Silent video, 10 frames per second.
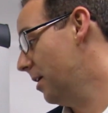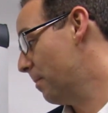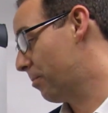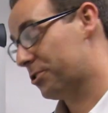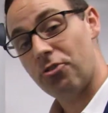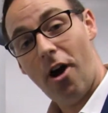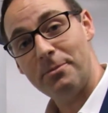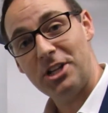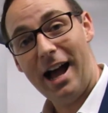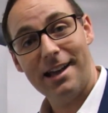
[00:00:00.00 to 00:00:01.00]

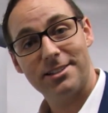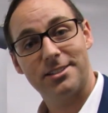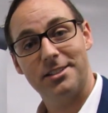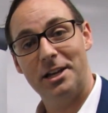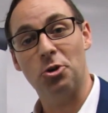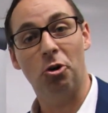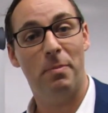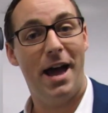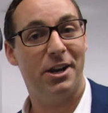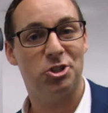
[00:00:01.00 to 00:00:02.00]
Prescribed tasks is all
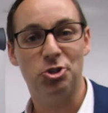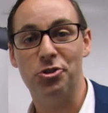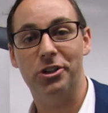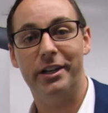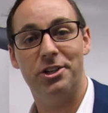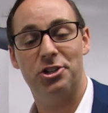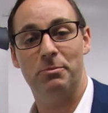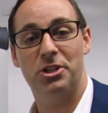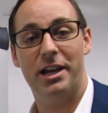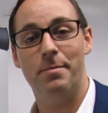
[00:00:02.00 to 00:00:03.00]
about a student leadership
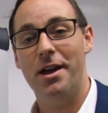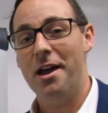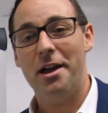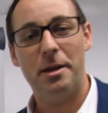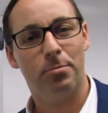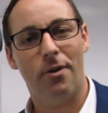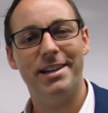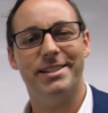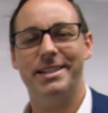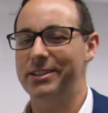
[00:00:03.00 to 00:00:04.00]
team
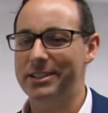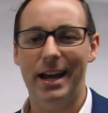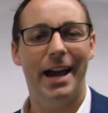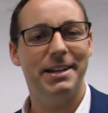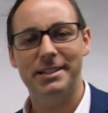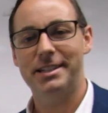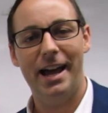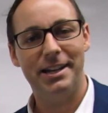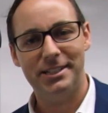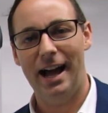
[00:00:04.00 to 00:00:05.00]
embracing the
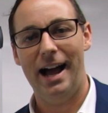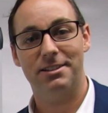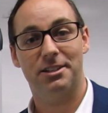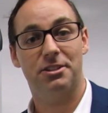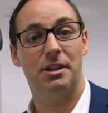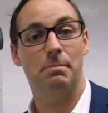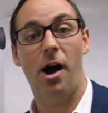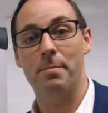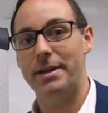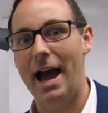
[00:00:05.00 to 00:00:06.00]
day-to-day tasks that
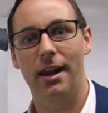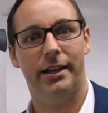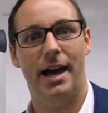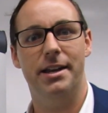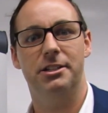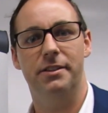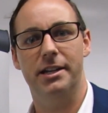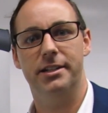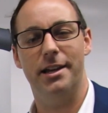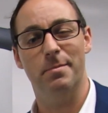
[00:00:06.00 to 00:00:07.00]
might be allocated to their
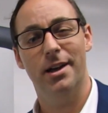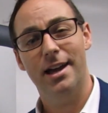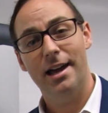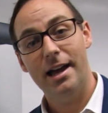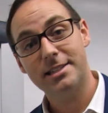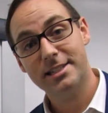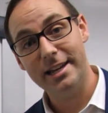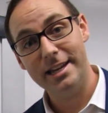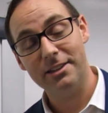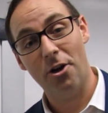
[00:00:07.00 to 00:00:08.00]
team and
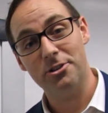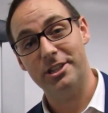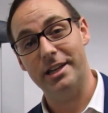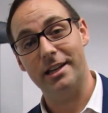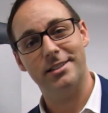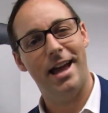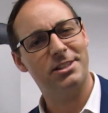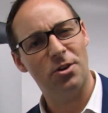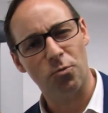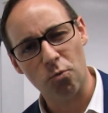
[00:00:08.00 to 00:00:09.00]
seeing those things
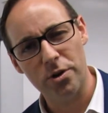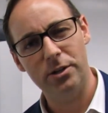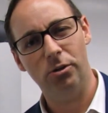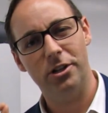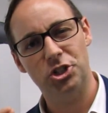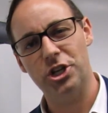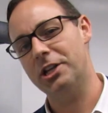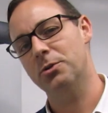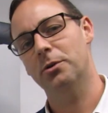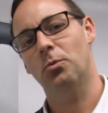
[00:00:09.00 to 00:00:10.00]
as a real,
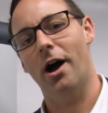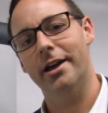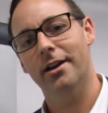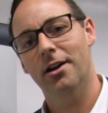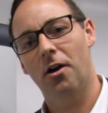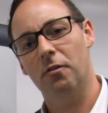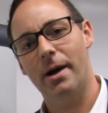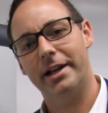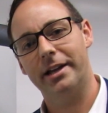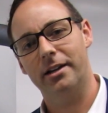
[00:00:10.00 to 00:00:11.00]
genuine way of
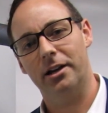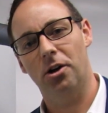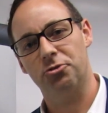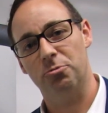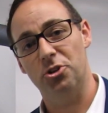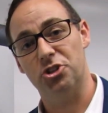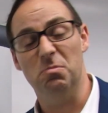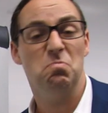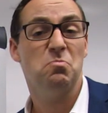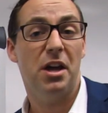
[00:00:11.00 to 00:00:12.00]
making a contribution,
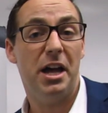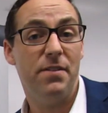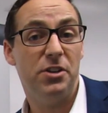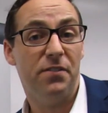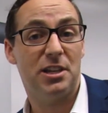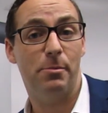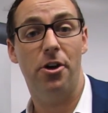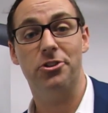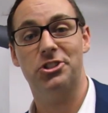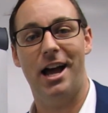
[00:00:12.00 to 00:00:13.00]
even if some of
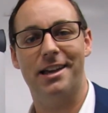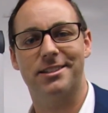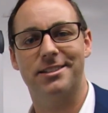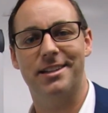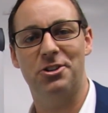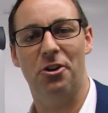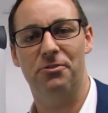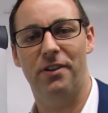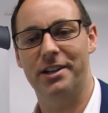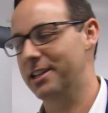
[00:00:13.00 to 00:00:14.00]
those tasks are not the
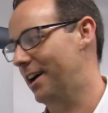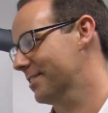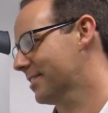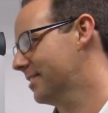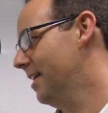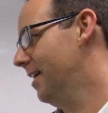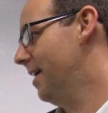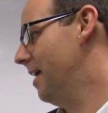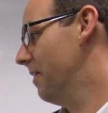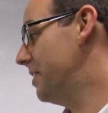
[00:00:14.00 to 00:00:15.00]
fun tasks.
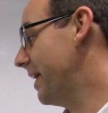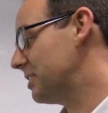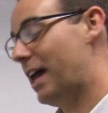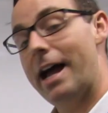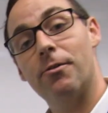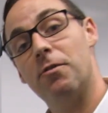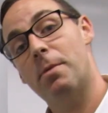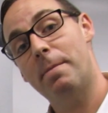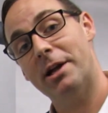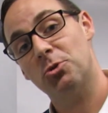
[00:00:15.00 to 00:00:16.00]
The next layer of
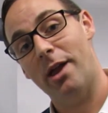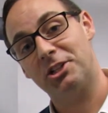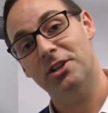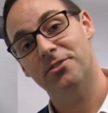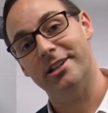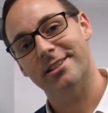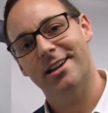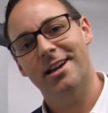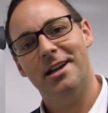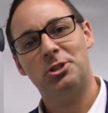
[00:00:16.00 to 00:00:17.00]
perpetual activities
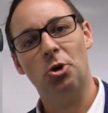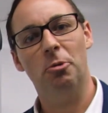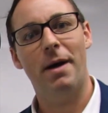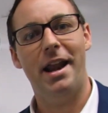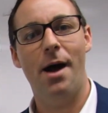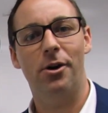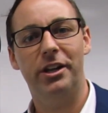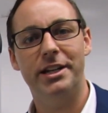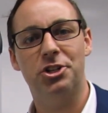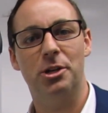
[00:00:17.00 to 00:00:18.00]
is all about how a
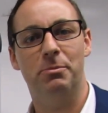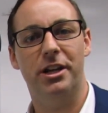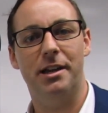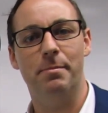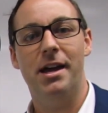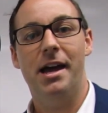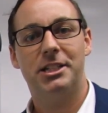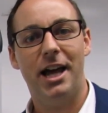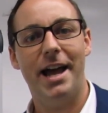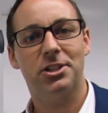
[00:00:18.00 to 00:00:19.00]
leadership team
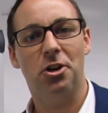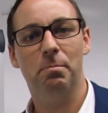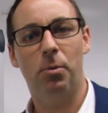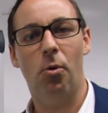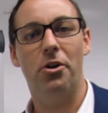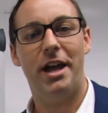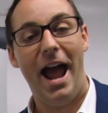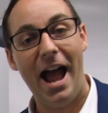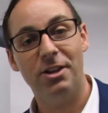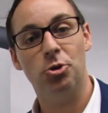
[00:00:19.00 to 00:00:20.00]
takes on board
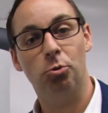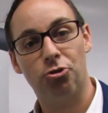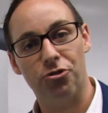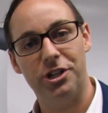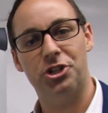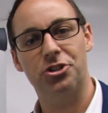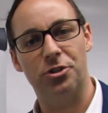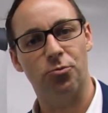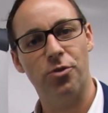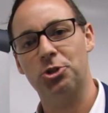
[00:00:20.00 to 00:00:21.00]
annual traditions
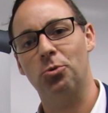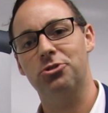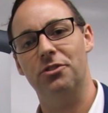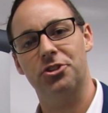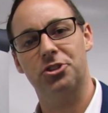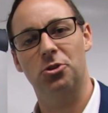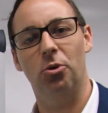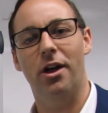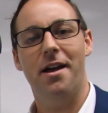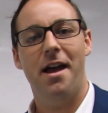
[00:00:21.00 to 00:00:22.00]
and rituals at the
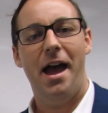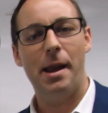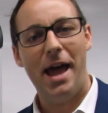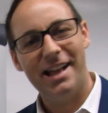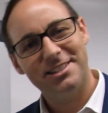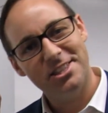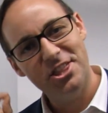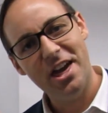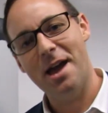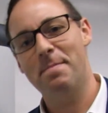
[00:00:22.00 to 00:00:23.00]
school and adds
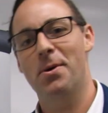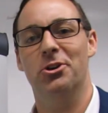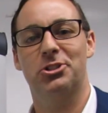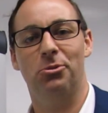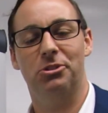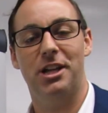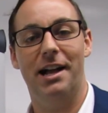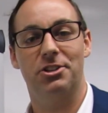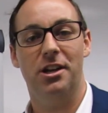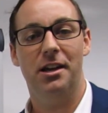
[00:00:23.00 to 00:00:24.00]
their personal
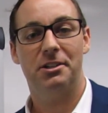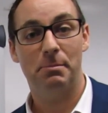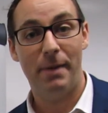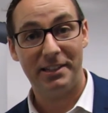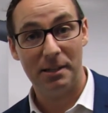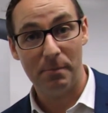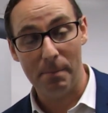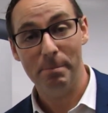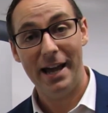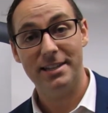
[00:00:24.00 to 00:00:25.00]
touch to make them
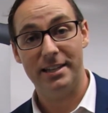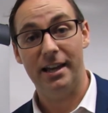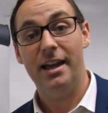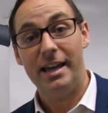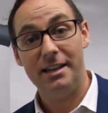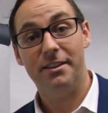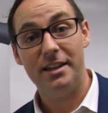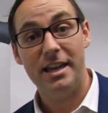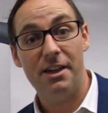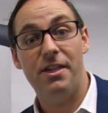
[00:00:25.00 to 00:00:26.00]
amazing in the
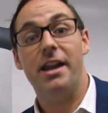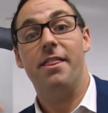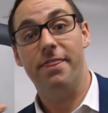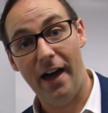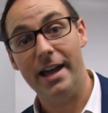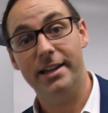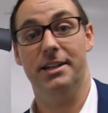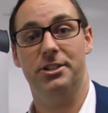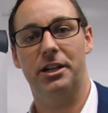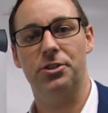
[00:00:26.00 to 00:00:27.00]
year that they
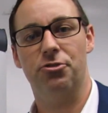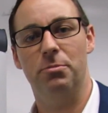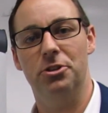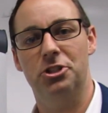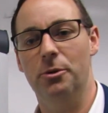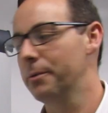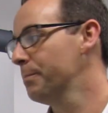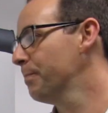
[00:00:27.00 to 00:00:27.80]
get to contribute to it.